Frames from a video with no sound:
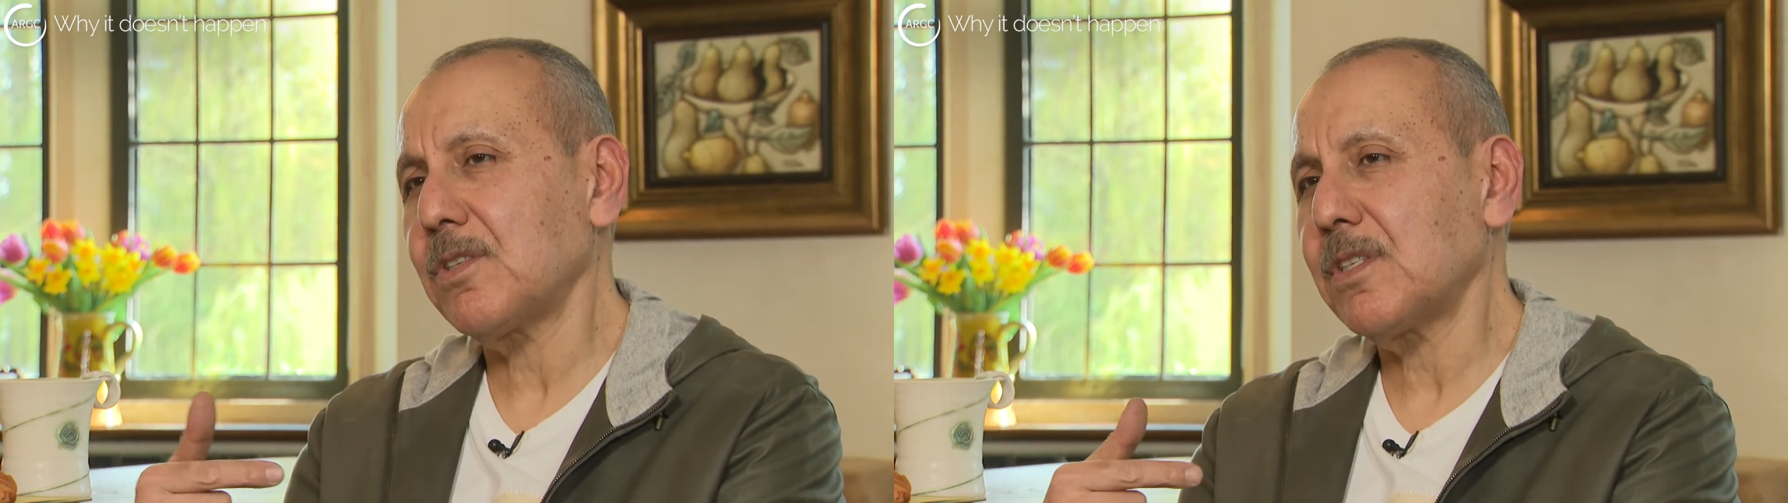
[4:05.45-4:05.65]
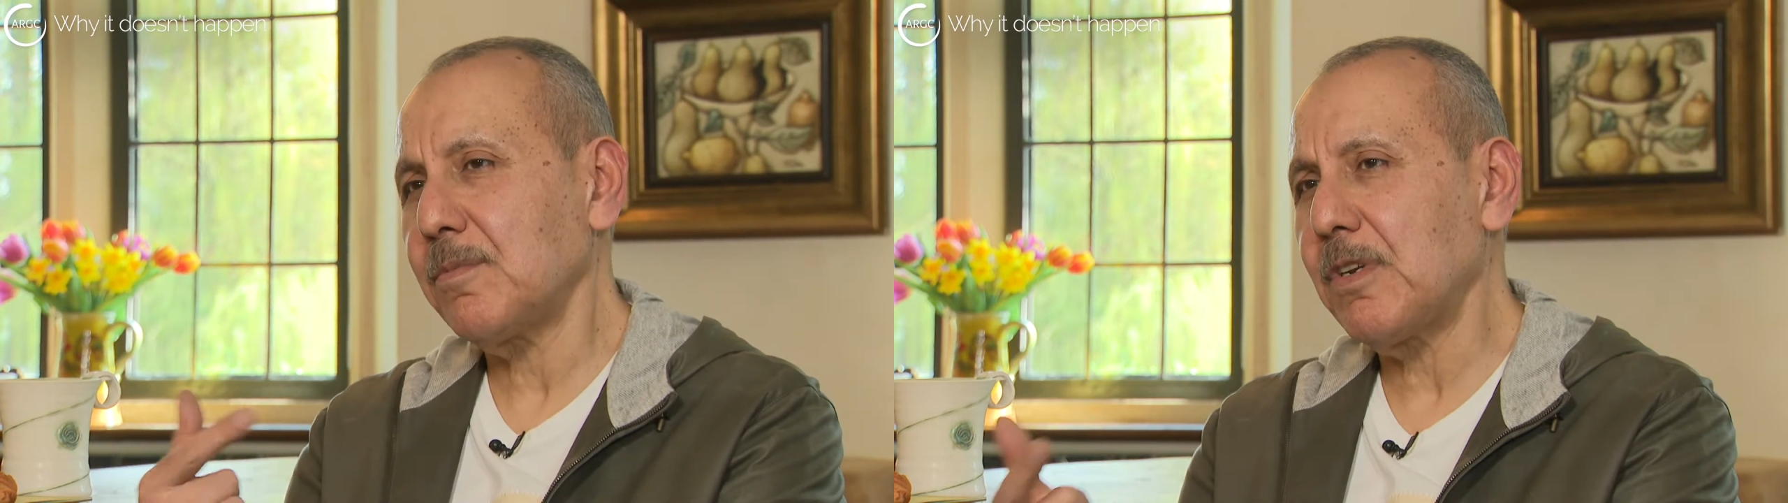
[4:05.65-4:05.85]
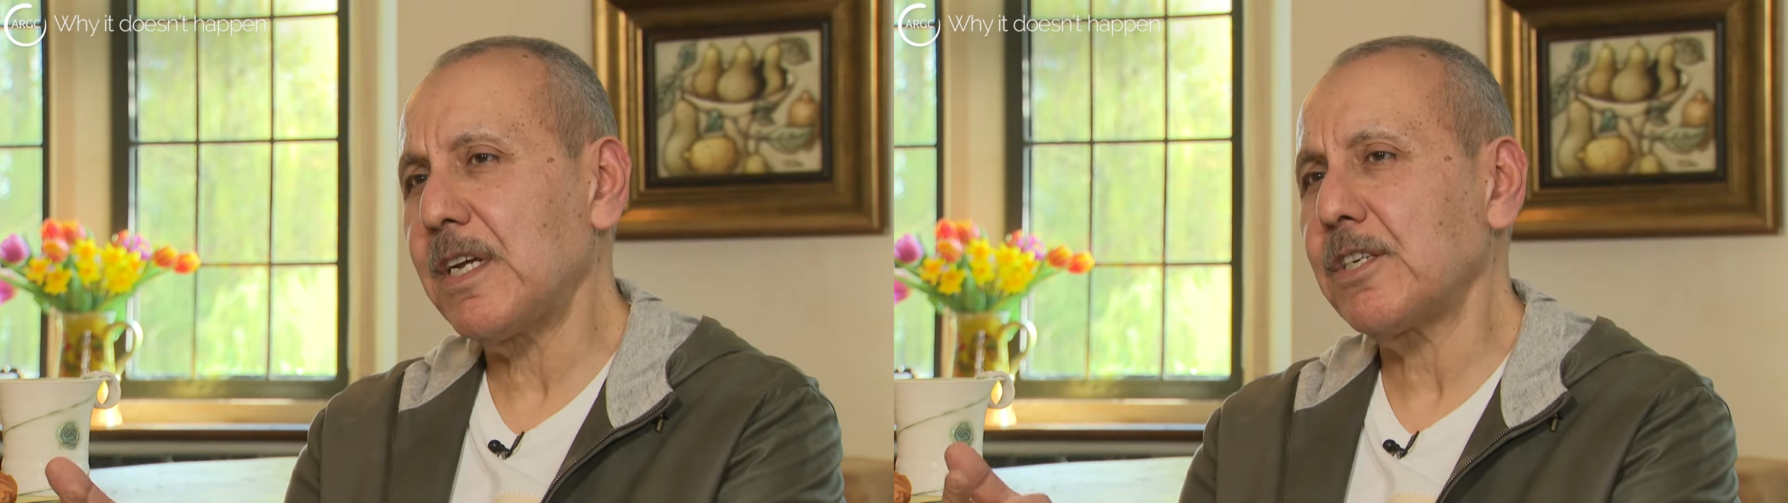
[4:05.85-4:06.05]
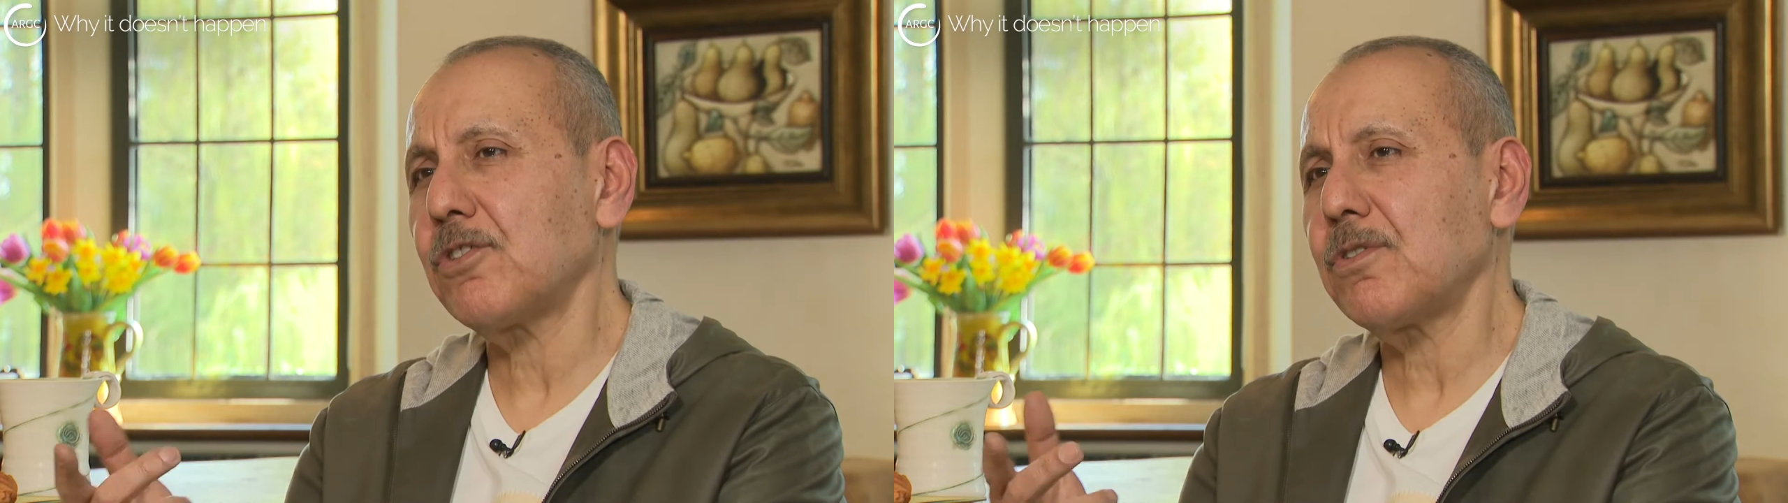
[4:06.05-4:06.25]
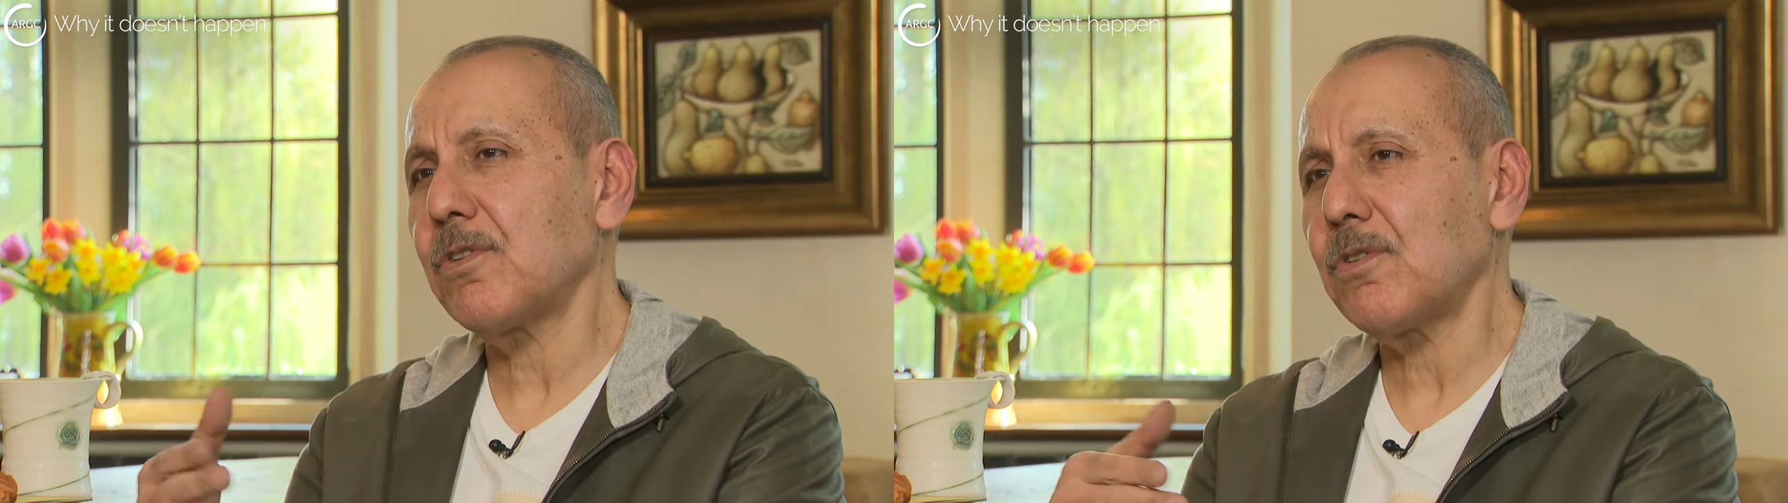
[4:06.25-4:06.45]

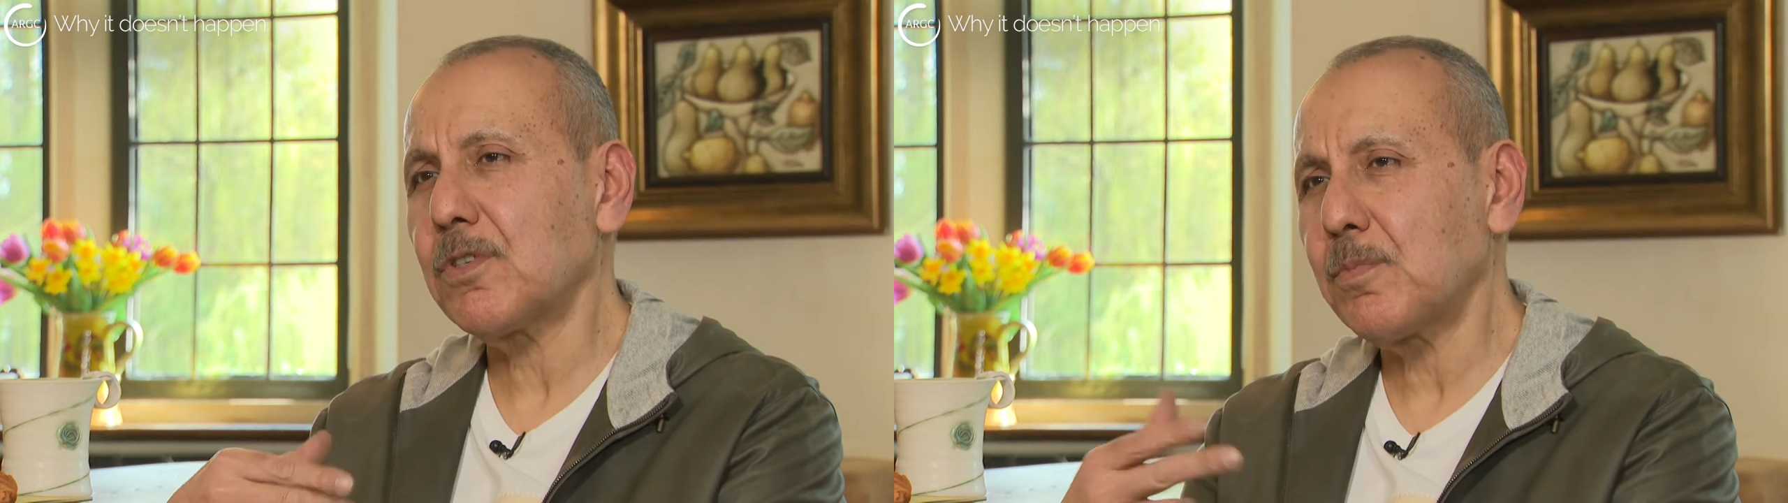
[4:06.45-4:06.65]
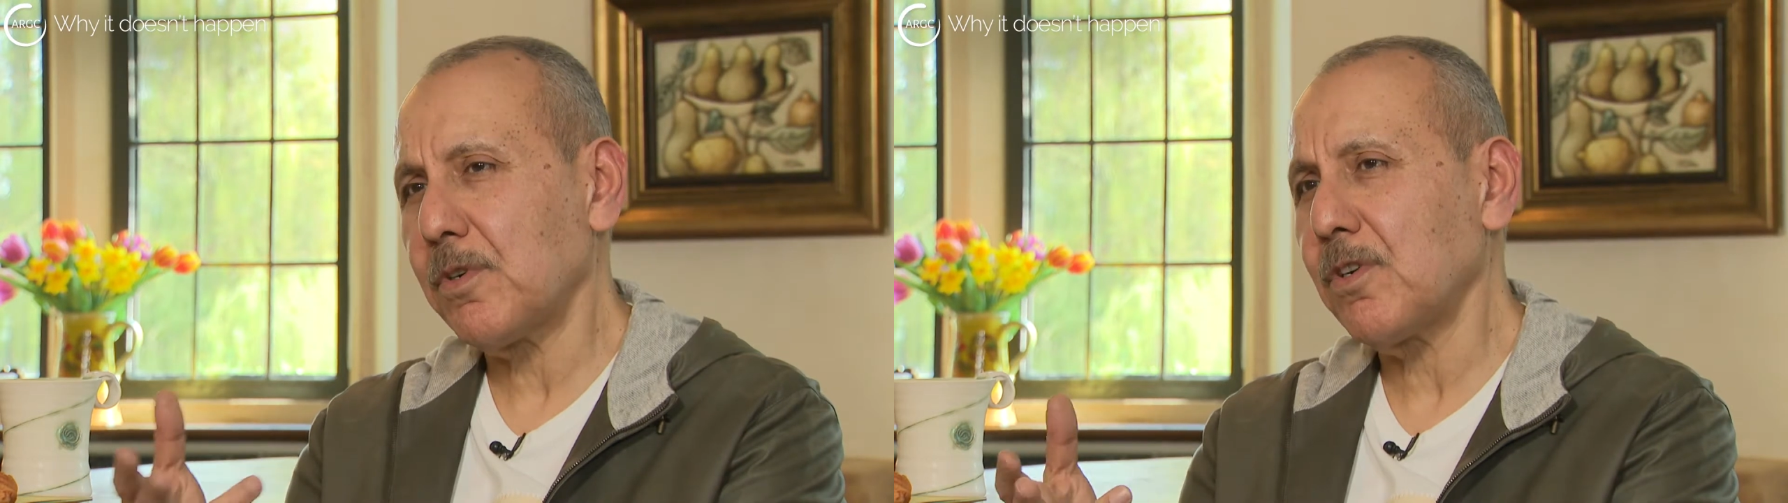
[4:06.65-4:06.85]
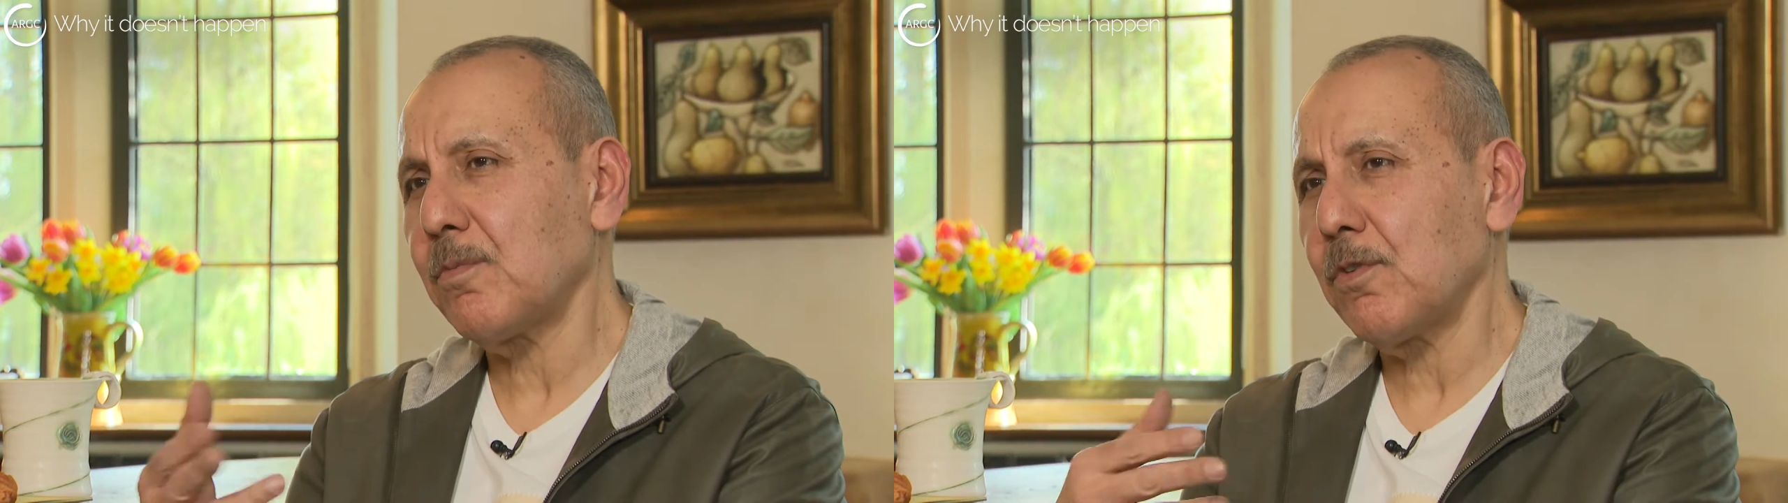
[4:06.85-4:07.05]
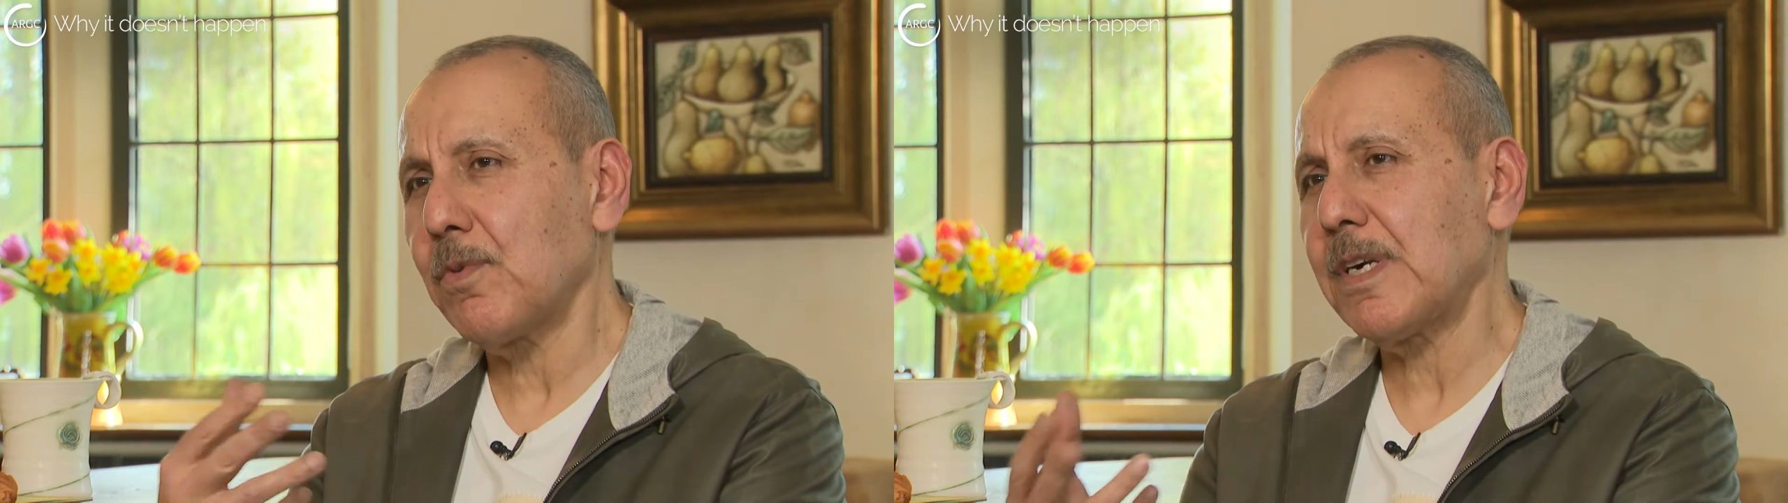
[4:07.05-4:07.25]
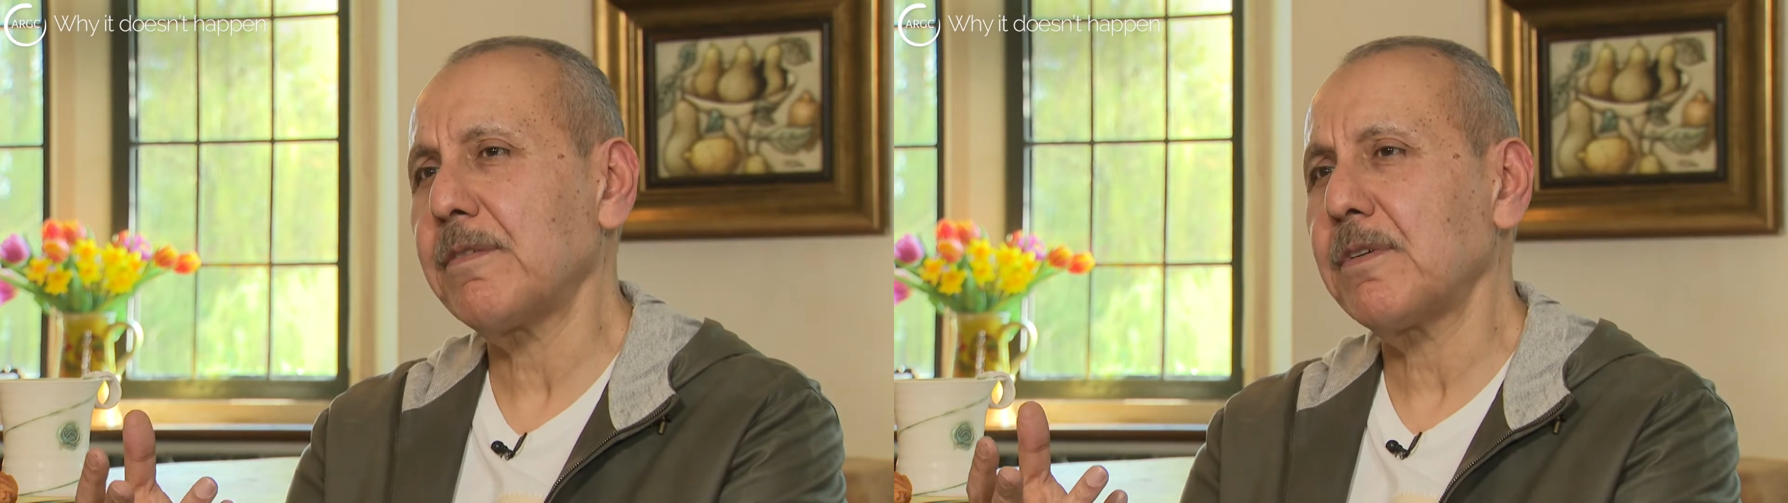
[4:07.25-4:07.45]
stimulation or sperm or
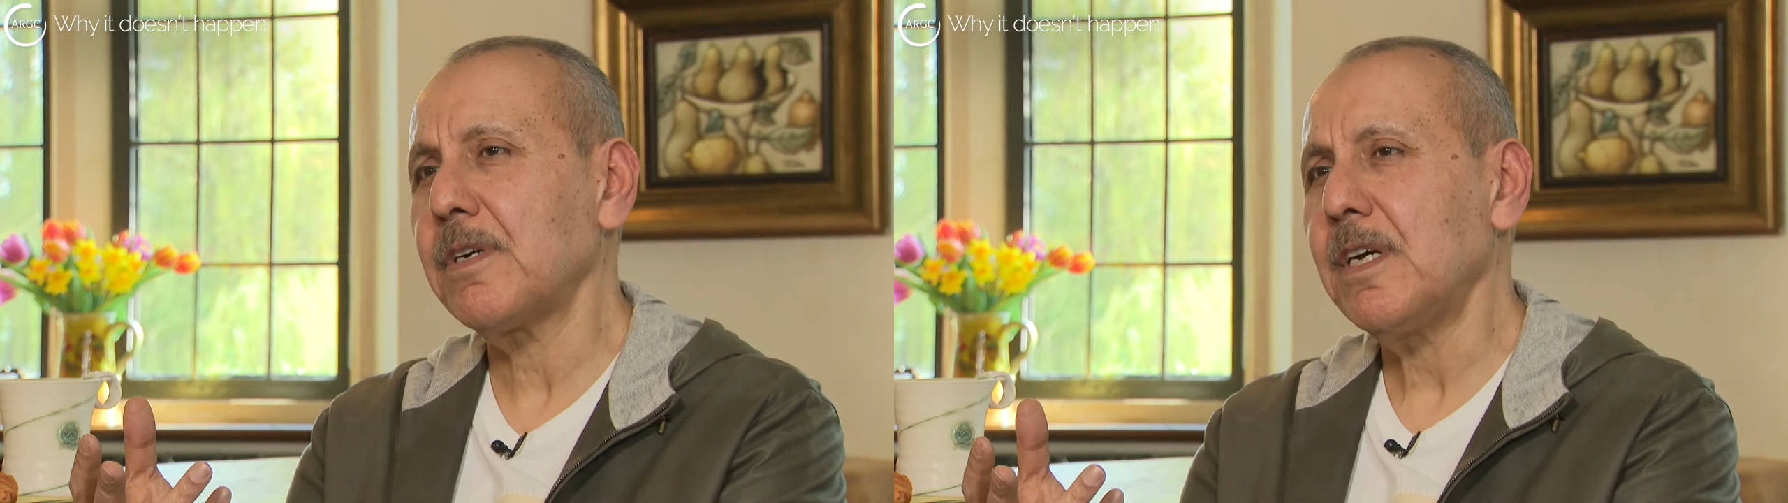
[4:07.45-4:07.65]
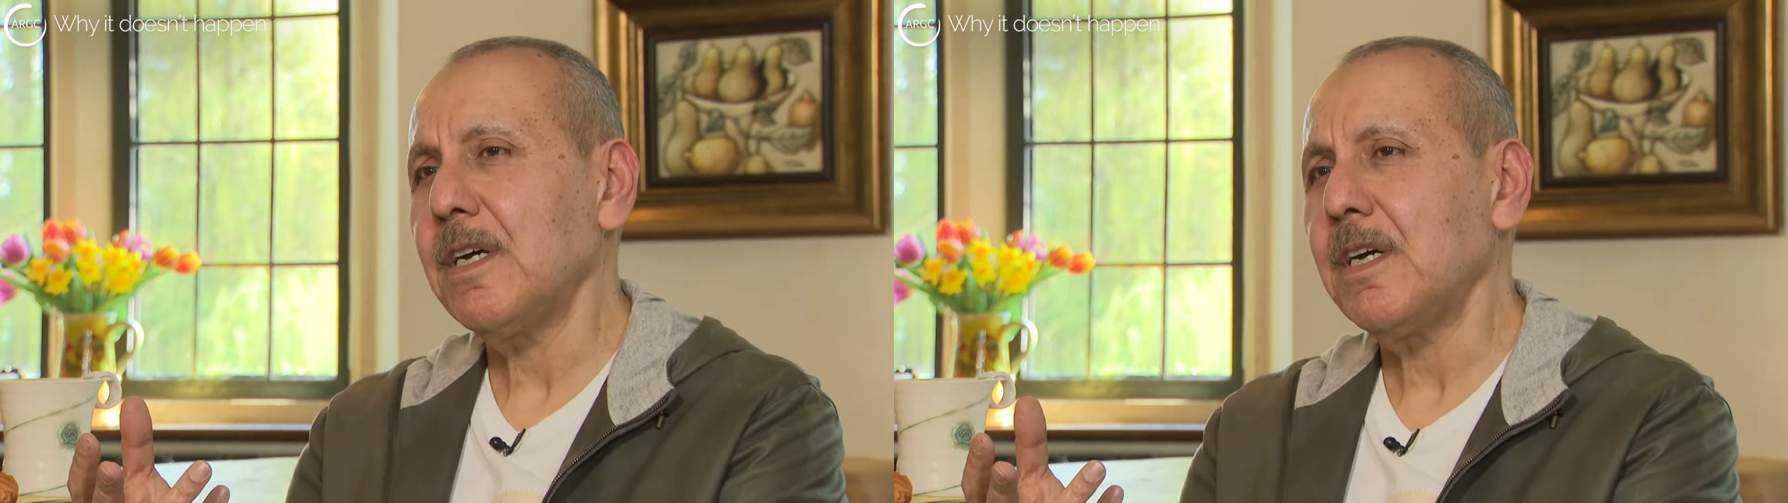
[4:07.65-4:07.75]
whatever,